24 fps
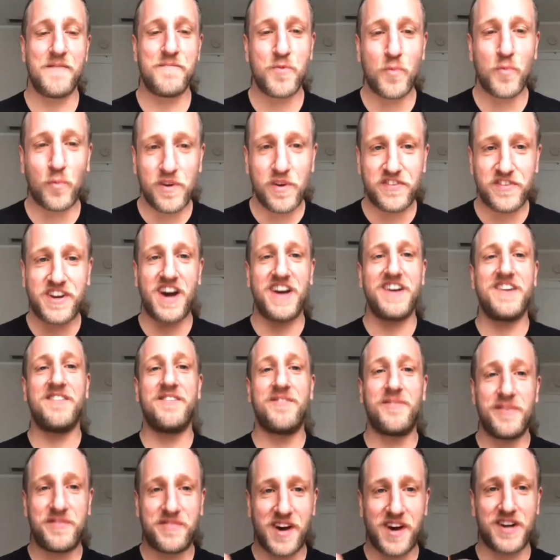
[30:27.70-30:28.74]
we've kind
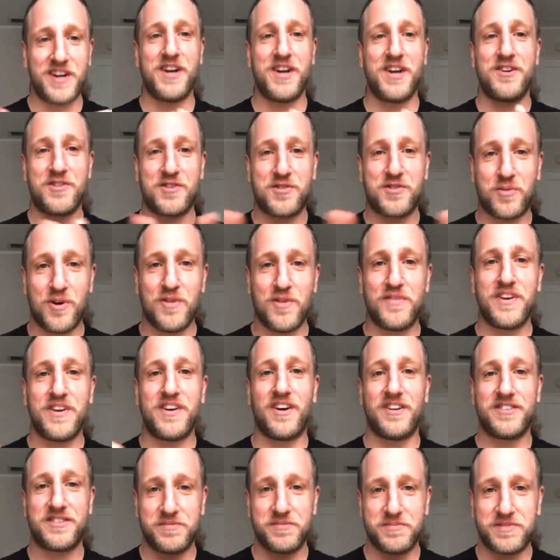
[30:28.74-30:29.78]
of interwoven
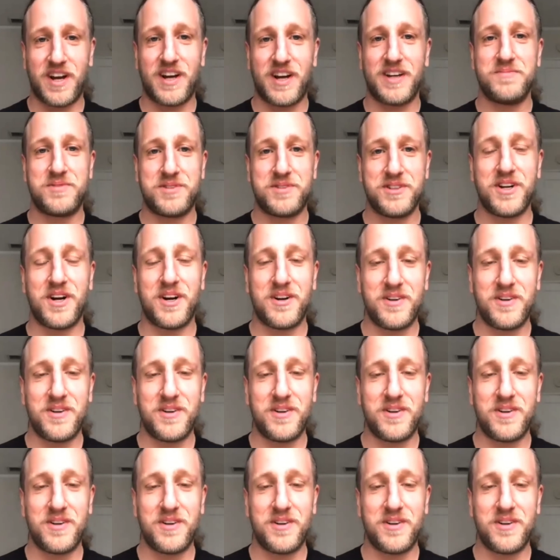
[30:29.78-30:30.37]
on sometimes, you know.